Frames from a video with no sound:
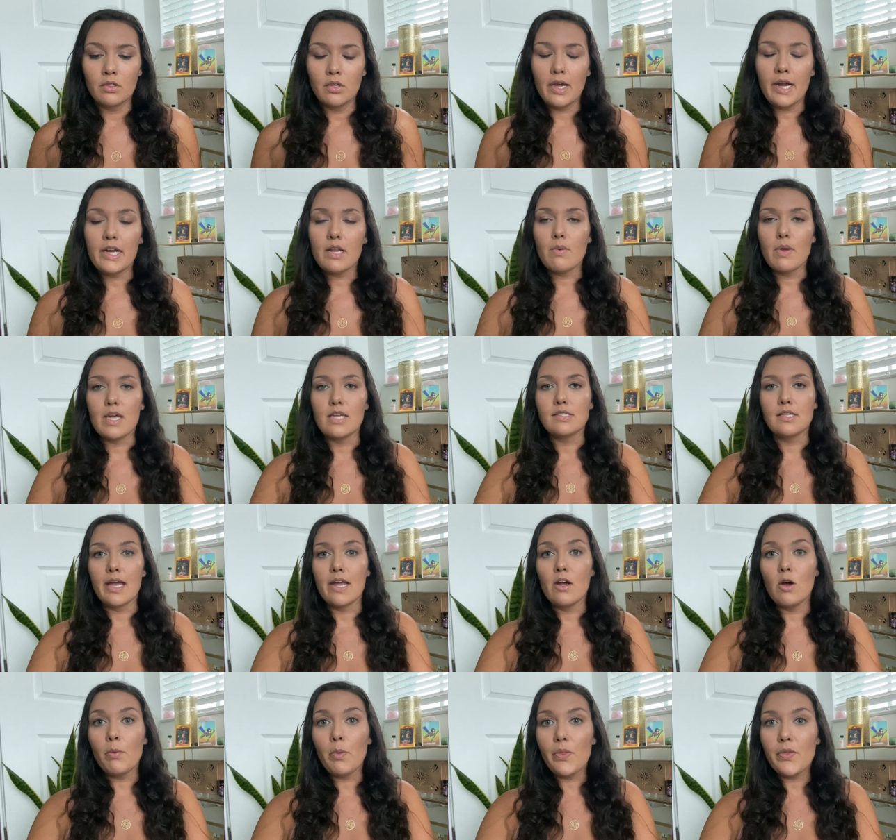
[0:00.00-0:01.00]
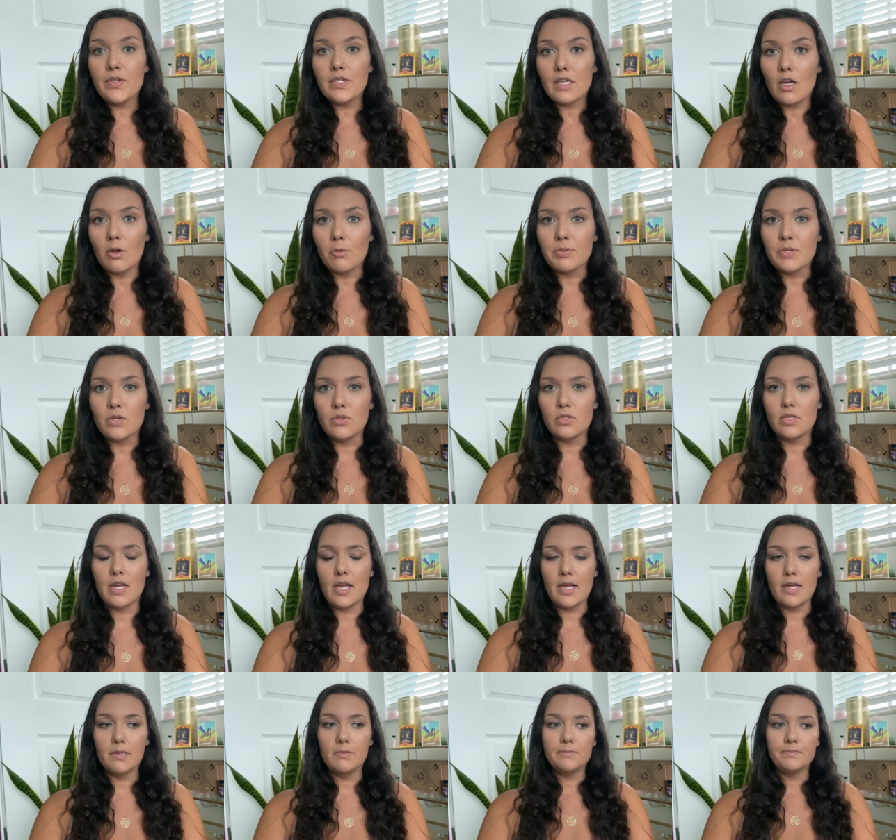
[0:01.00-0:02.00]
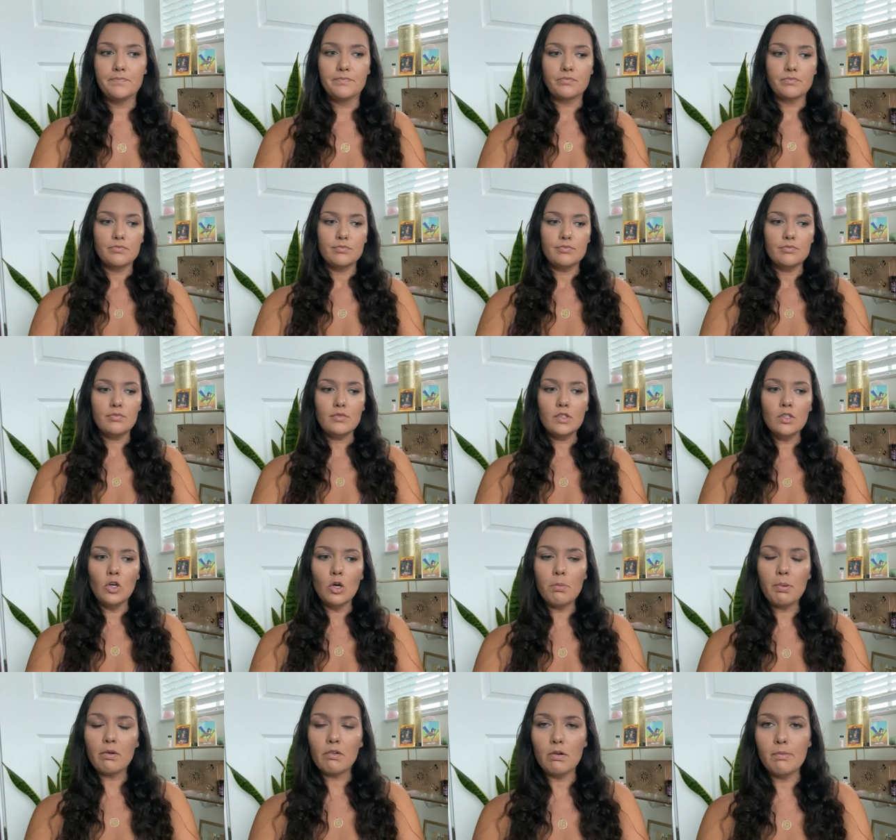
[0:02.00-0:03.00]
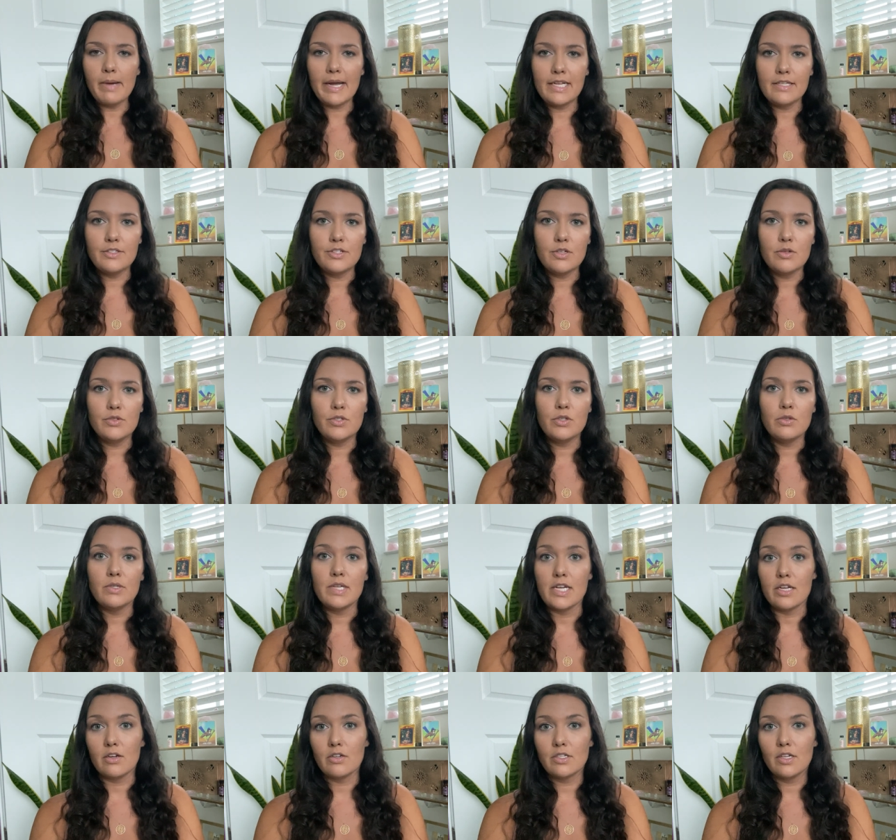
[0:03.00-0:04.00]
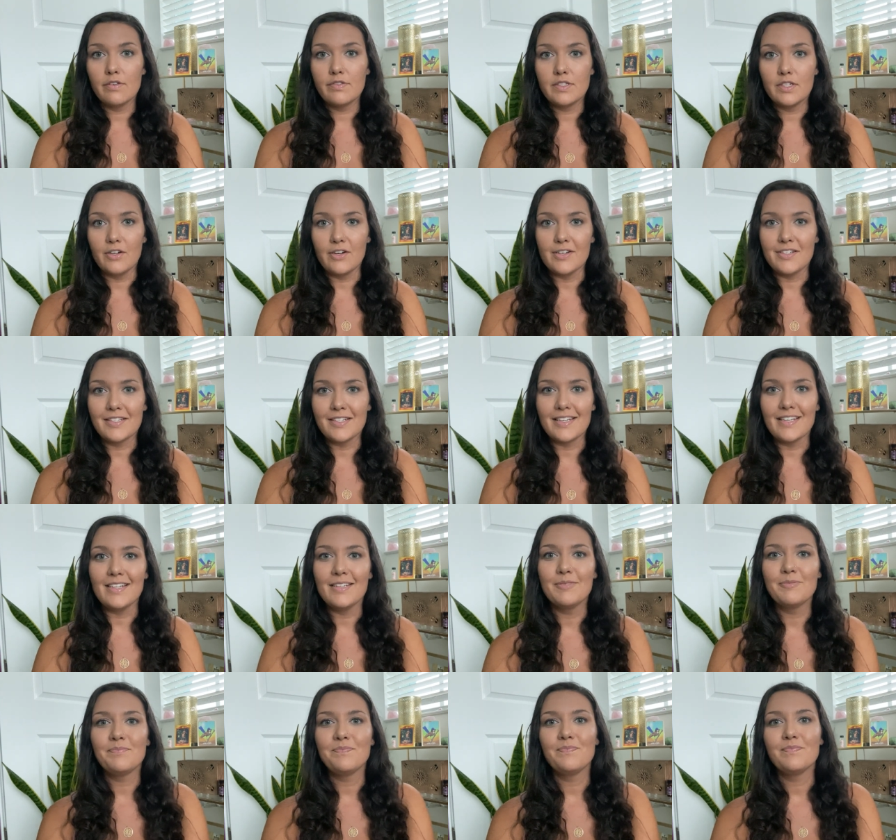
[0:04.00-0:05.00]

Anyways, I hope that this helps you today. Hope it reminds you to take yourself seriously,